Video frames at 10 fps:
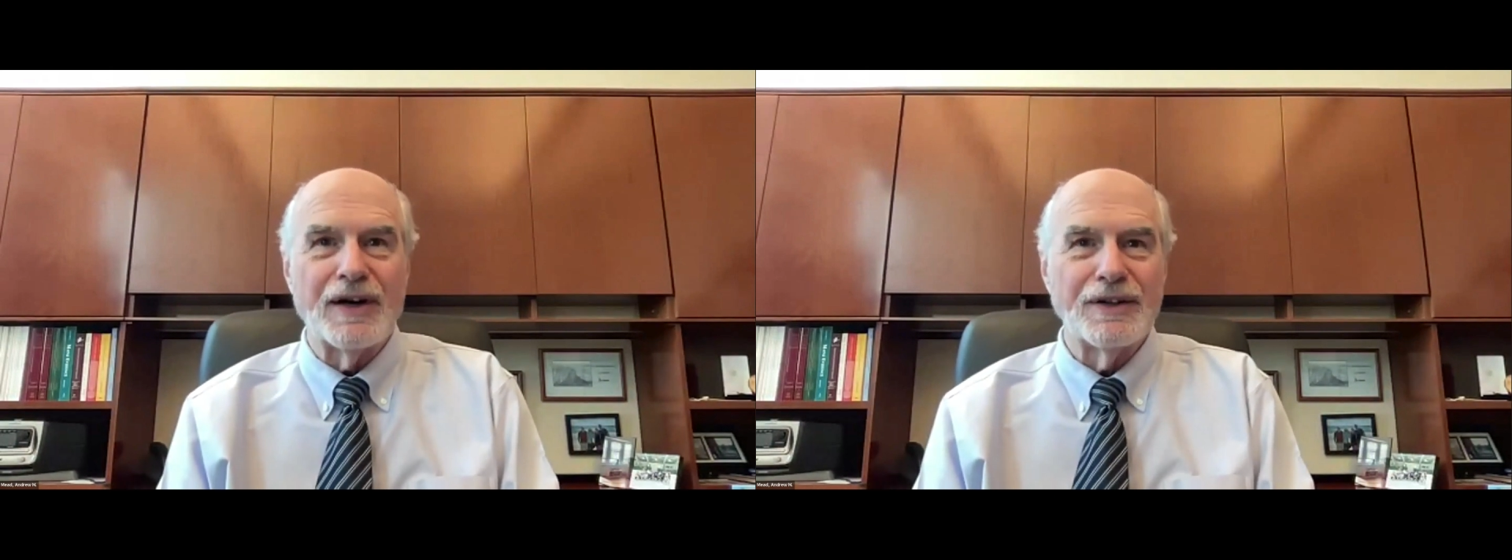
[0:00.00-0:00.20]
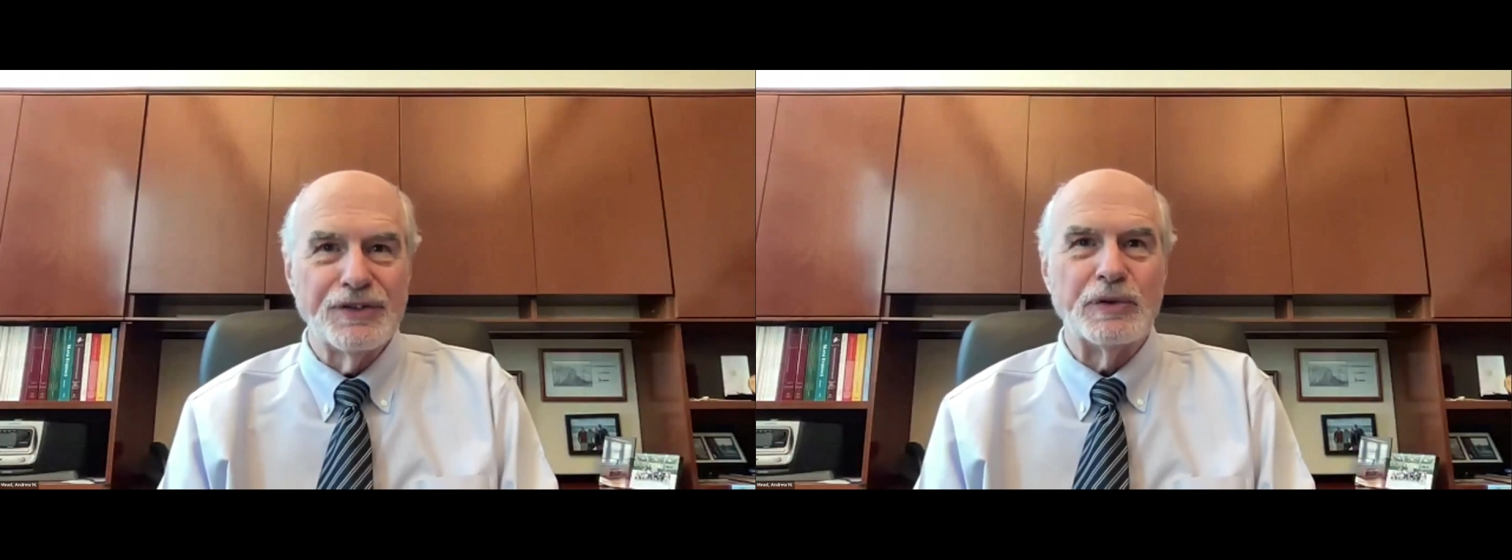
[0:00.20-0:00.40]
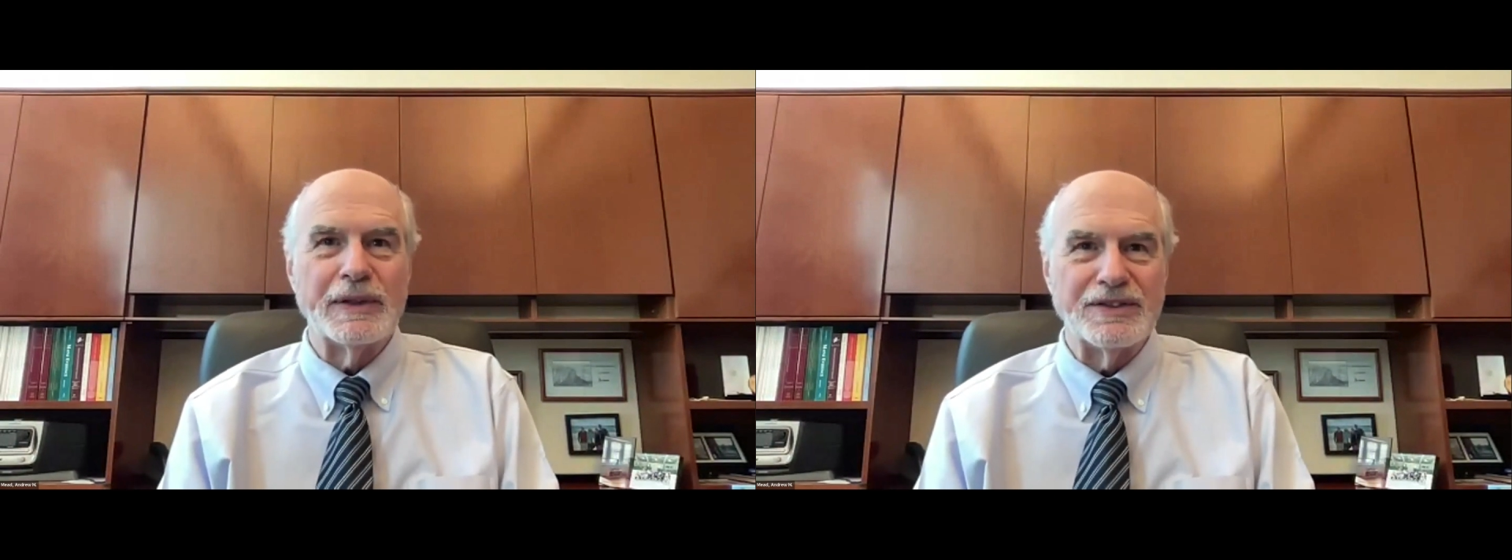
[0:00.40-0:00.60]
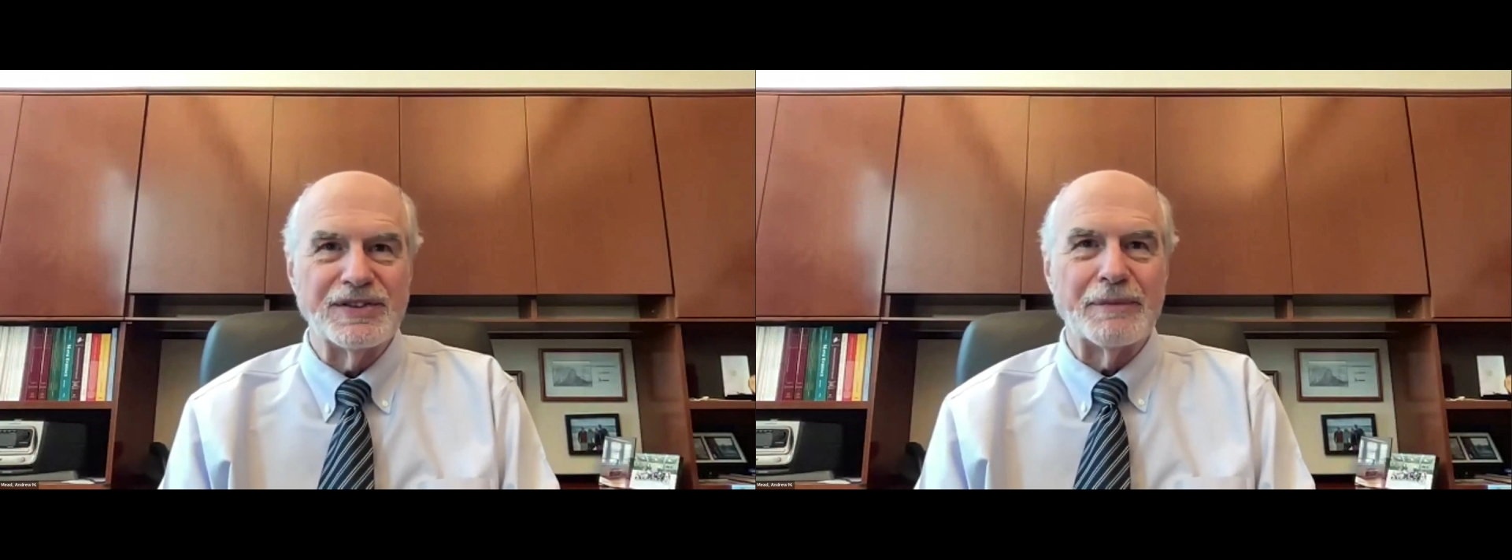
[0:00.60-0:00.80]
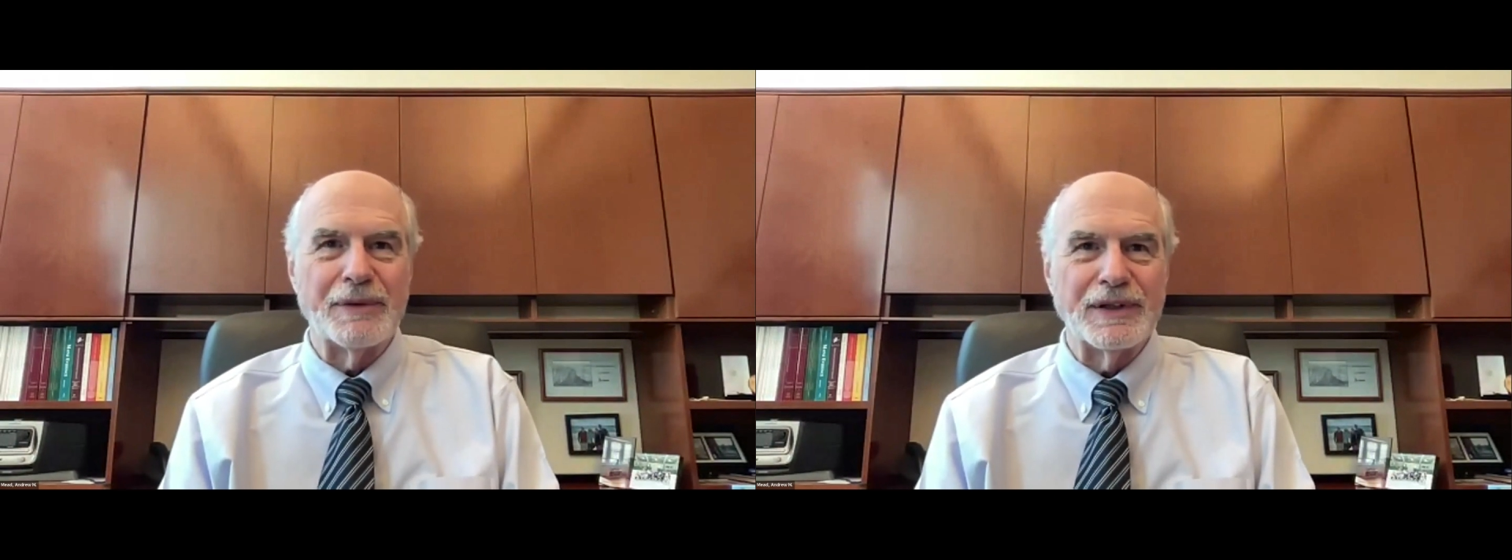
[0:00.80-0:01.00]
are doing
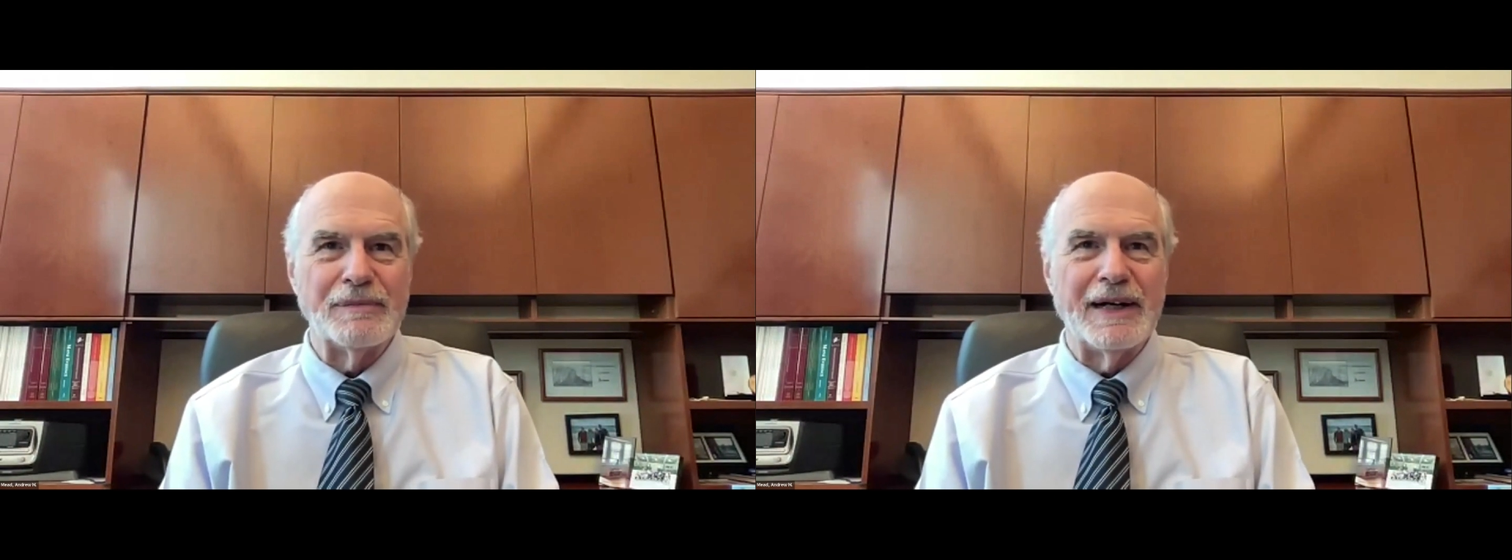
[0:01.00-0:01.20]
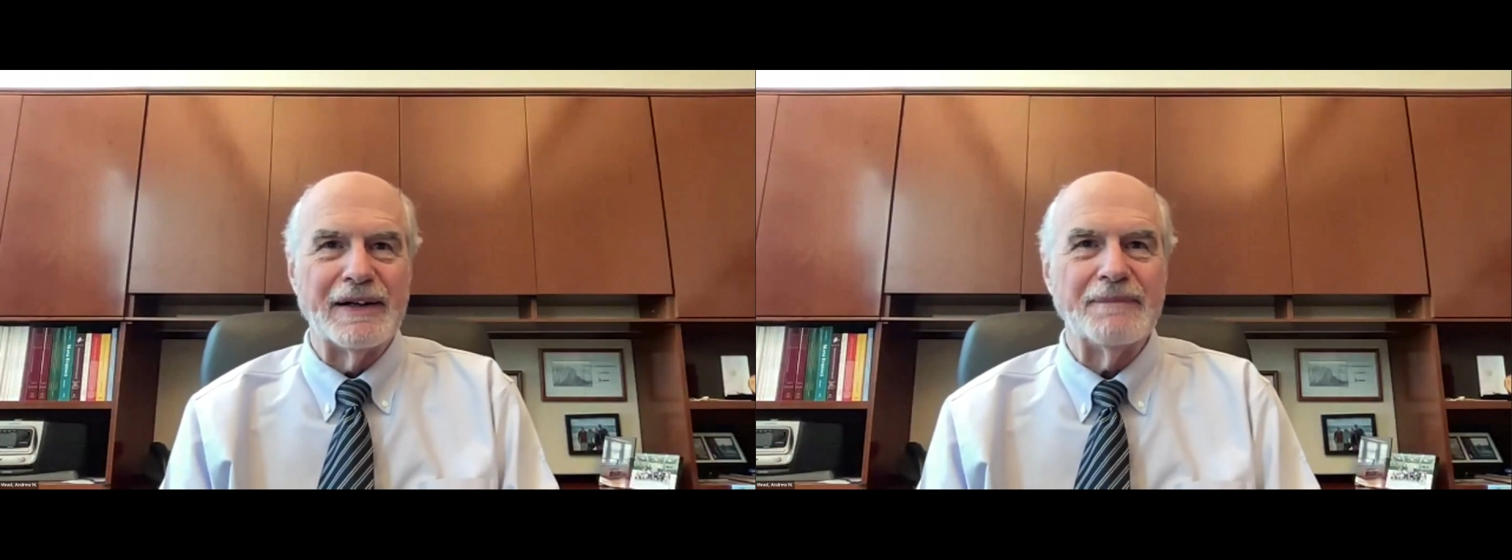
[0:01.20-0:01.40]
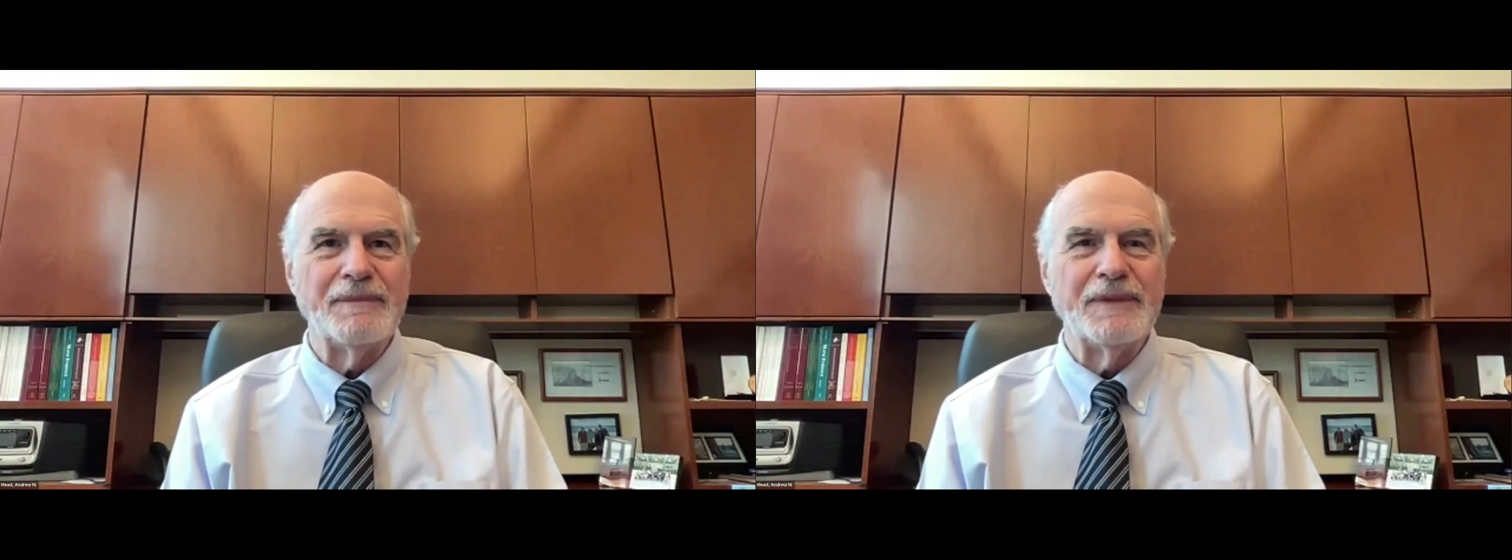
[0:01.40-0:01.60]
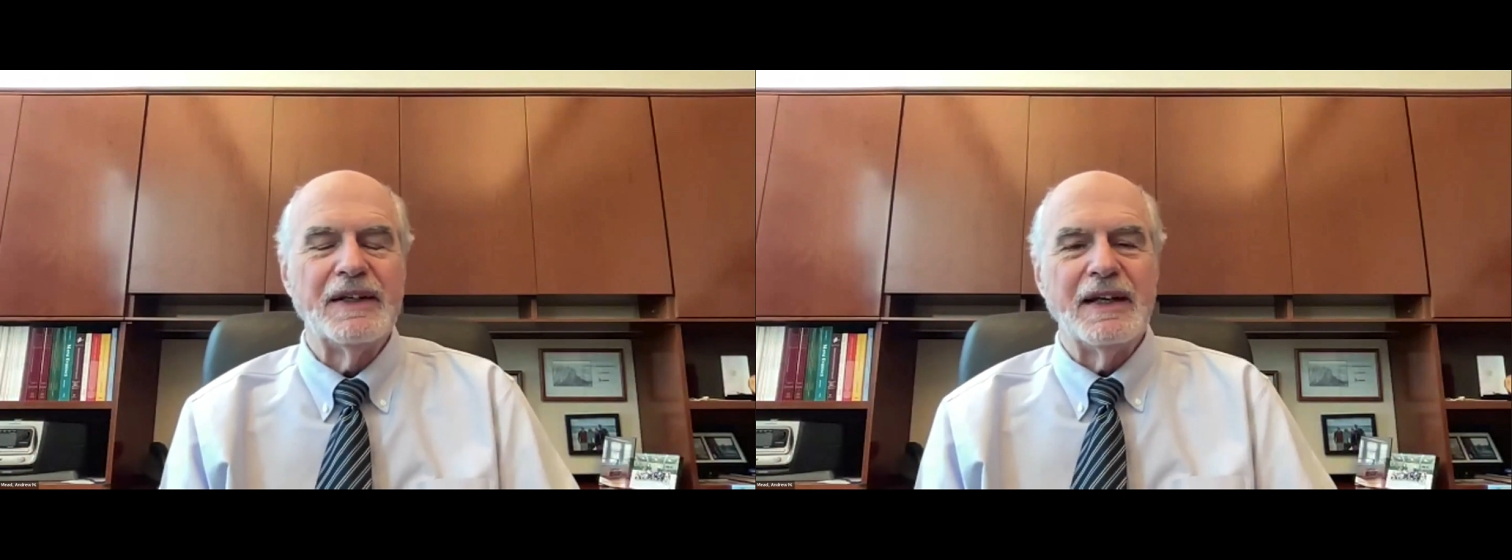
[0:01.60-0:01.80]
something about it.